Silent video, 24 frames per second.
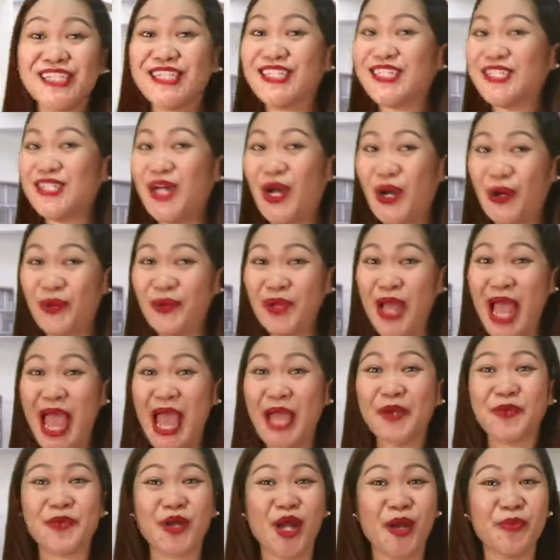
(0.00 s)
So,
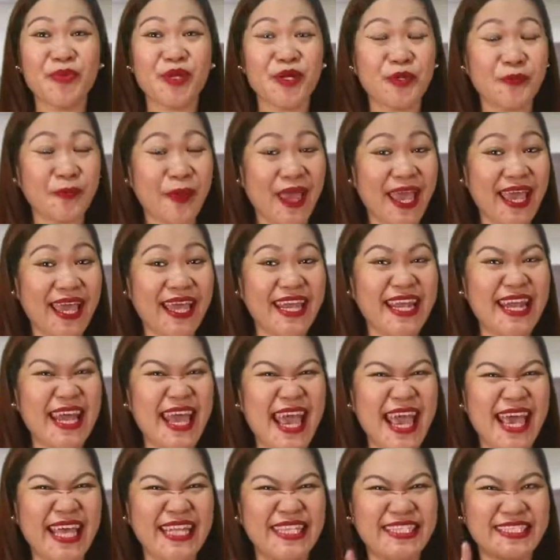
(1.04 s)
grab your
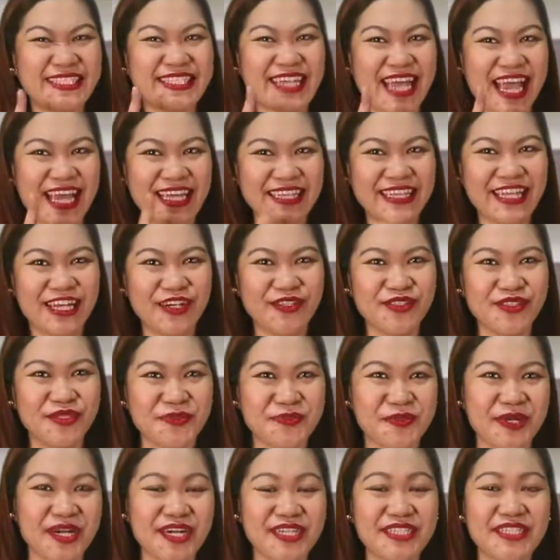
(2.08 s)
pen and jot down
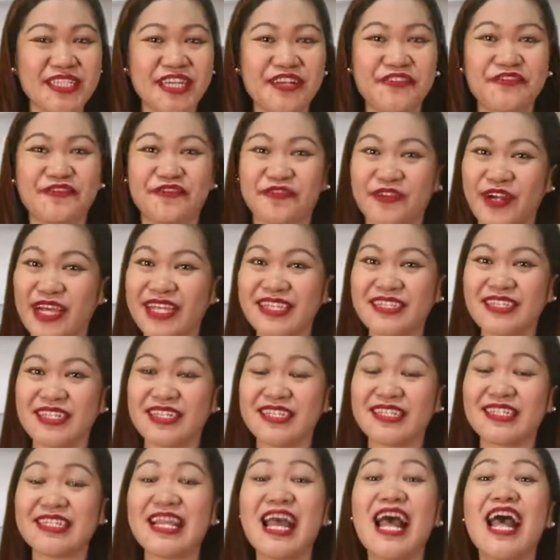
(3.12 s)
the words and
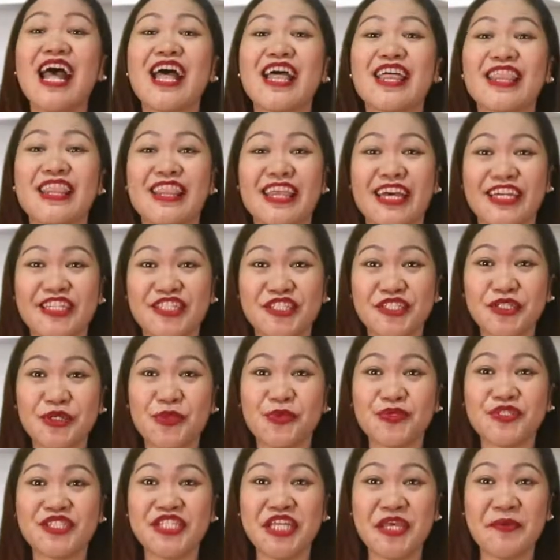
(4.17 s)
phrases that
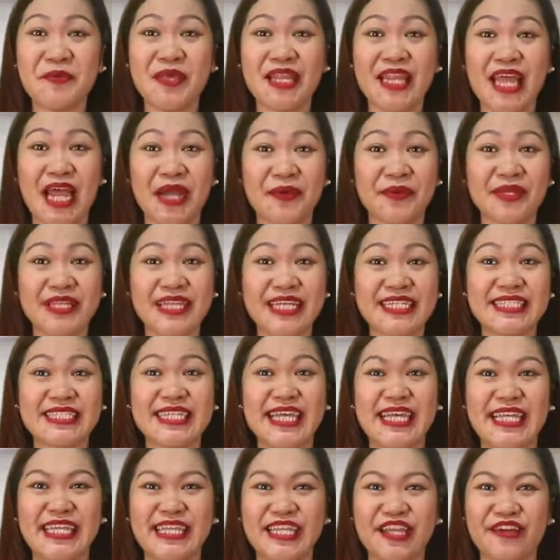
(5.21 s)
show
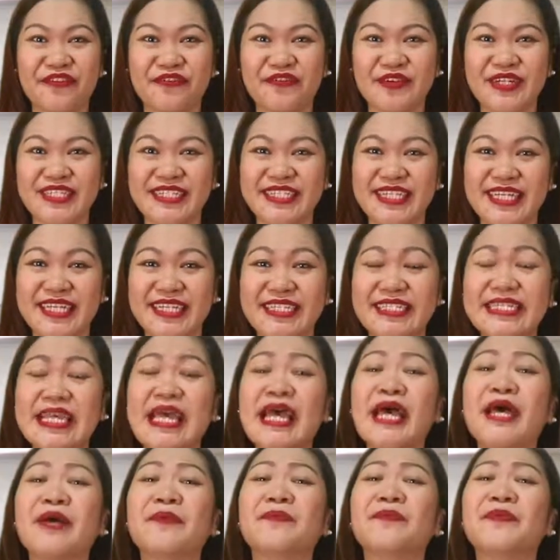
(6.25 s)
similarities and differences